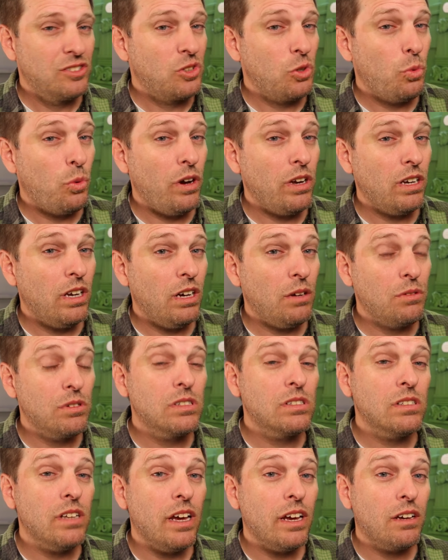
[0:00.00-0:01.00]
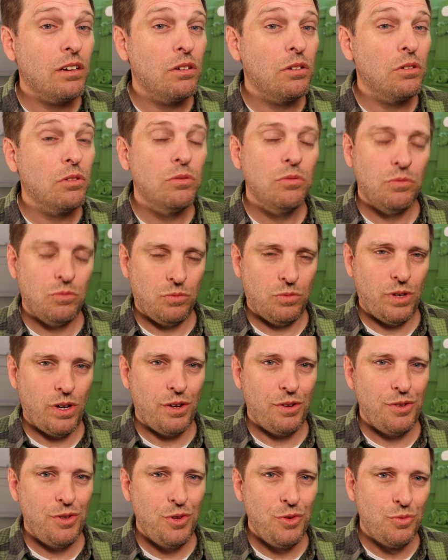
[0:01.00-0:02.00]
So why not recycle
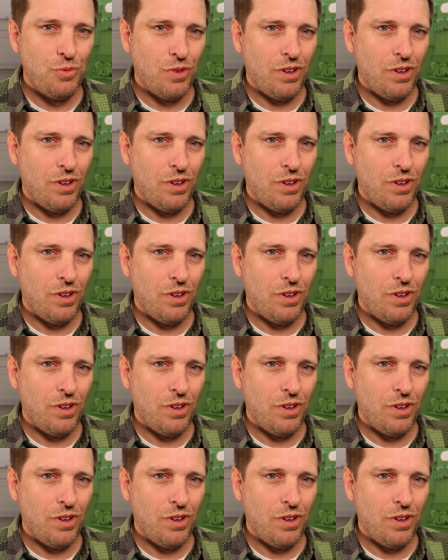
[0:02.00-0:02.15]
while you